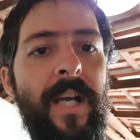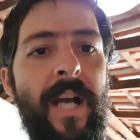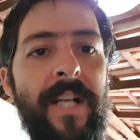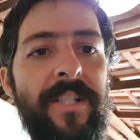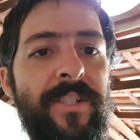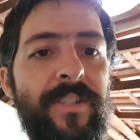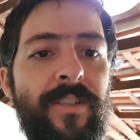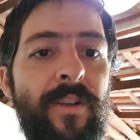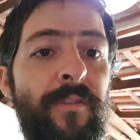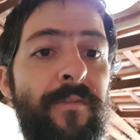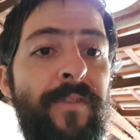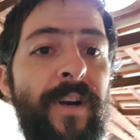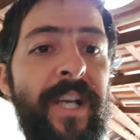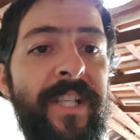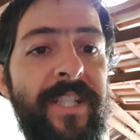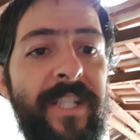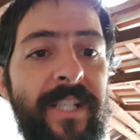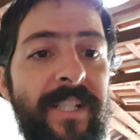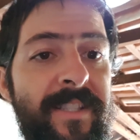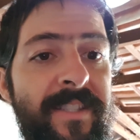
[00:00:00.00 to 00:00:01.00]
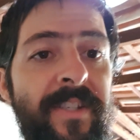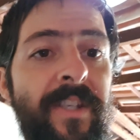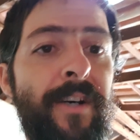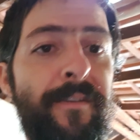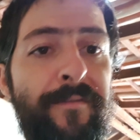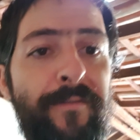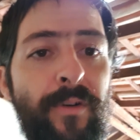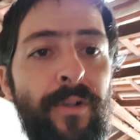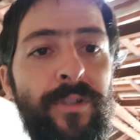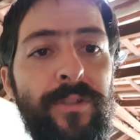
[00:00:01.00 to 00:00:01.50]
just don't find it's enough
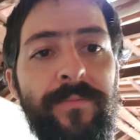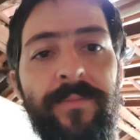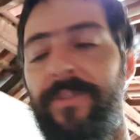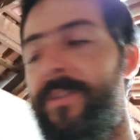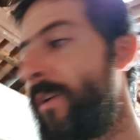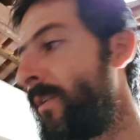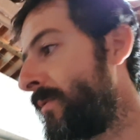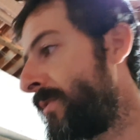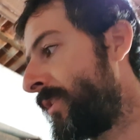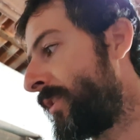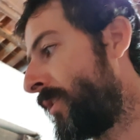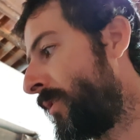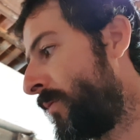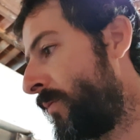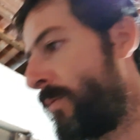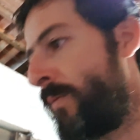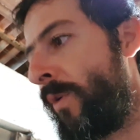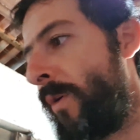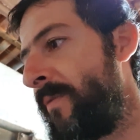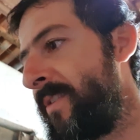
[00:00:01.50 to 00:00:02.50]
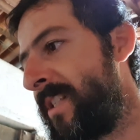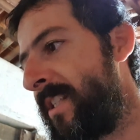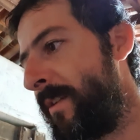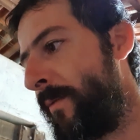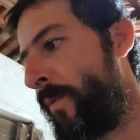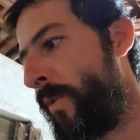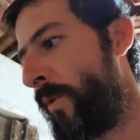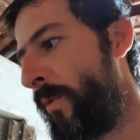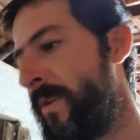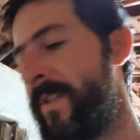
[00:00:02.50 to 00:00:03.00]
volume. So obviously
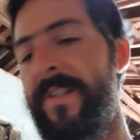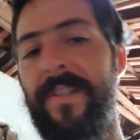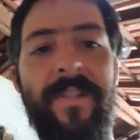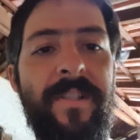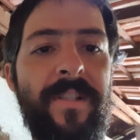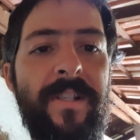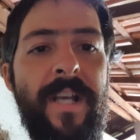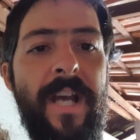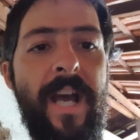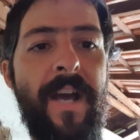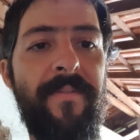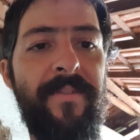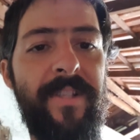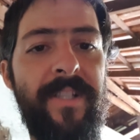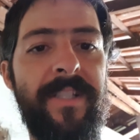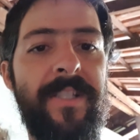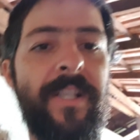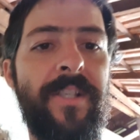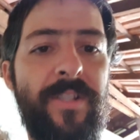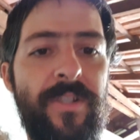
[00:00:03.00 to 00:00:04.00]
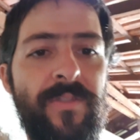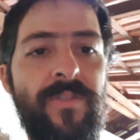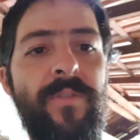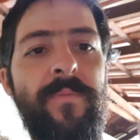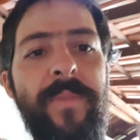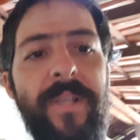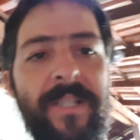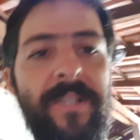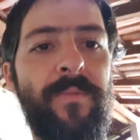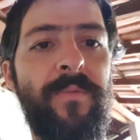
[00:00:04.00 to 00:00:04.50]
we always have an intention to
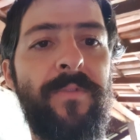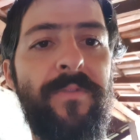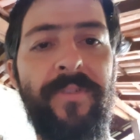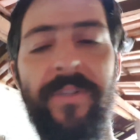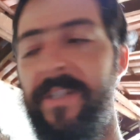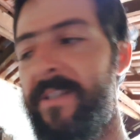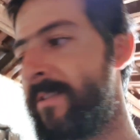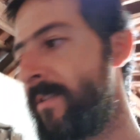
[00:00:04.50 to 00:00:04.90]
mix it with things.